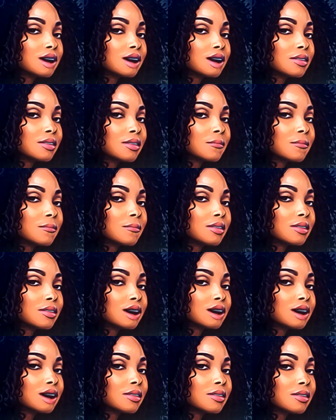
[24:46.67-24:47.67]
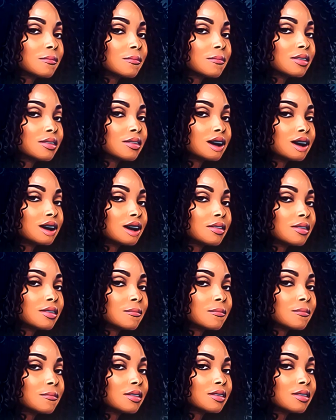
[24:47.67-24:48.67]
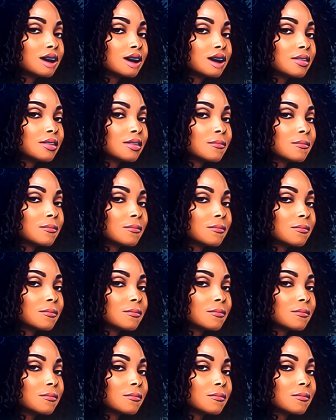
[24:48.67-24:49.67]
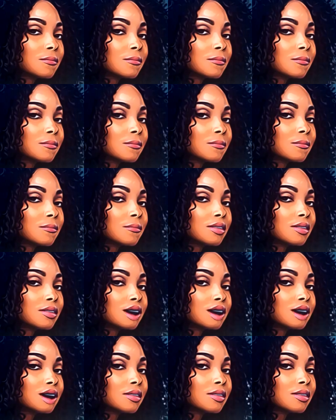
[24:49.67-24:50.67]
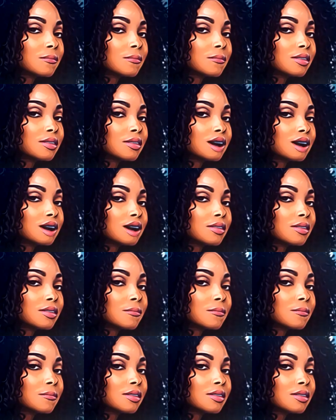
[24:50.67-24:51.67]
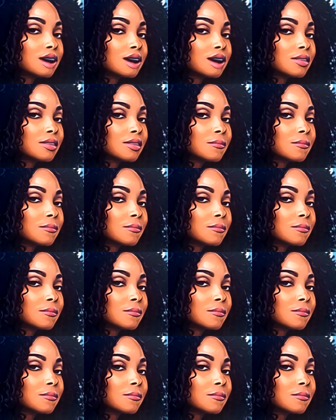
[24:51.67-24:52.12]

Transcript: Oh, okay. So you think Justin is weak in essence, honey, because all he do is cry. Okay.